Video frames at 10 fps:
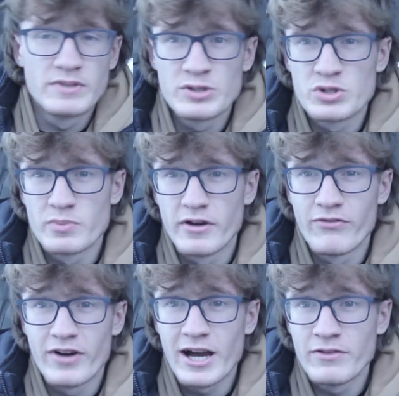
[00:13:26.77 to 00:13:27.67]
This is my
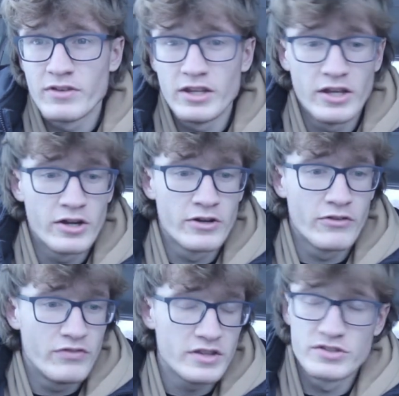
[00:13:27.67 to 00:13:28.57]
5-year
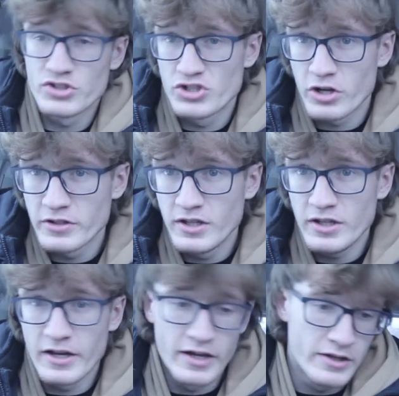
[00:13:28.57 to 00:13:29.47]
fitness
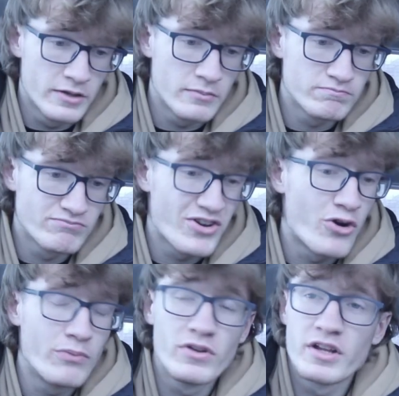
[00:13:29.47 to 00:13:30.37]
journey, and
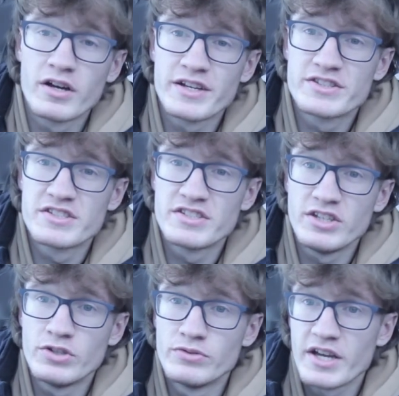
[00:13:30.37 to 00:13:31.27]
hopefully I'll get to
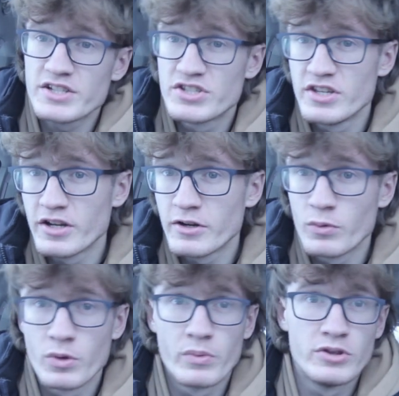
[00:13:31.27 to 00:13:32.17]
see you next year
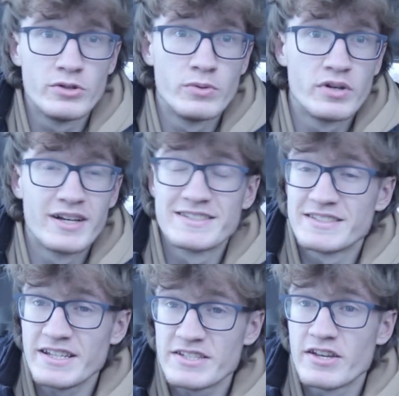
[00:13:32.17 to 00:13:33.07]
where we do a
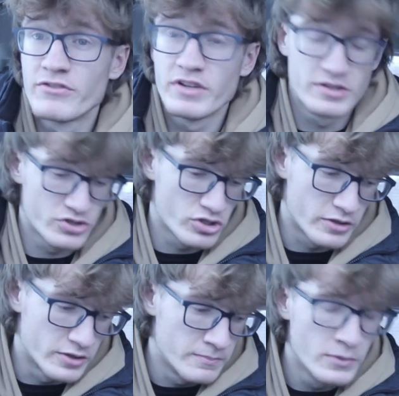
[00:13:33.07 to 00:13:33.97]
6-year fitness
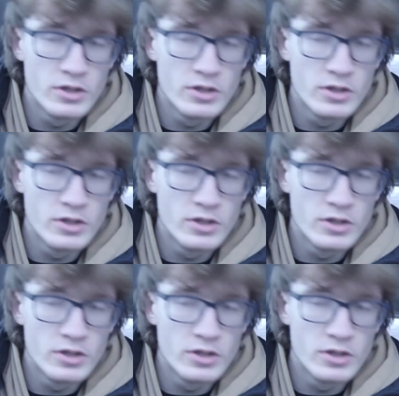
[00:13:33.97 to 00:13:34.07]
journey.